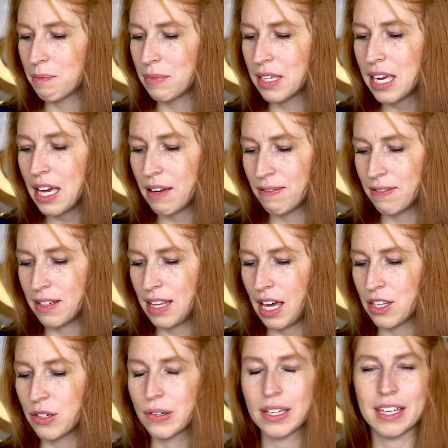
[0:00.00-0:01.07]
gift
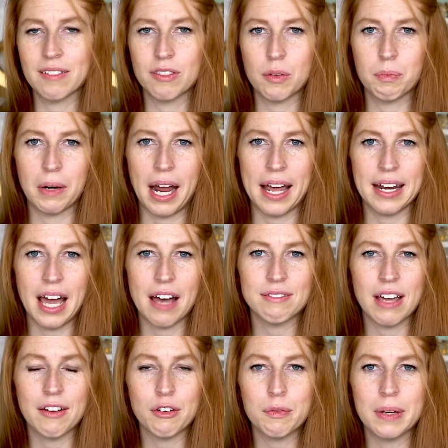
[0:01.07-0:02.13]
that you could give the bride. Have
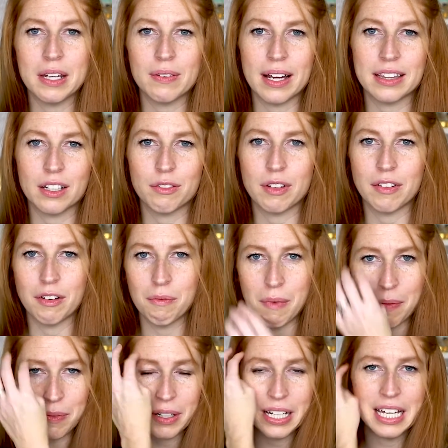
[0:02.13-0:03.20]
everybody write their favorite
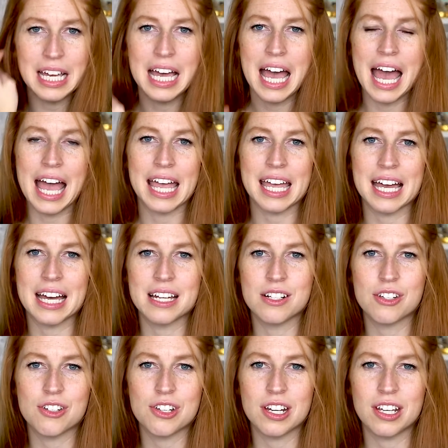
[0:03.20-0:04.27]
memory, and
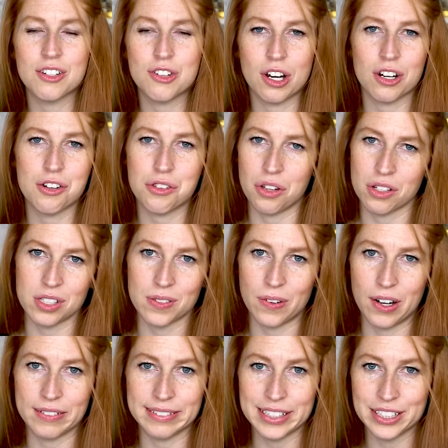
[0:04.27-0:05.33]
she can cherish those
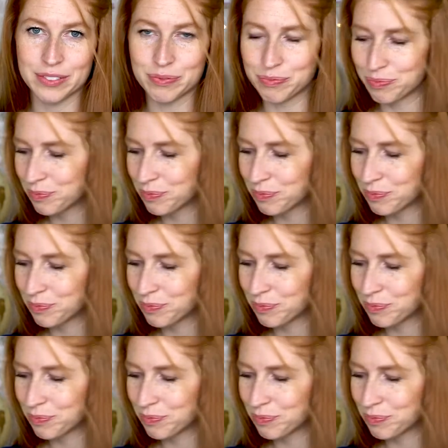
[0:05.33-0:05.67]
forever.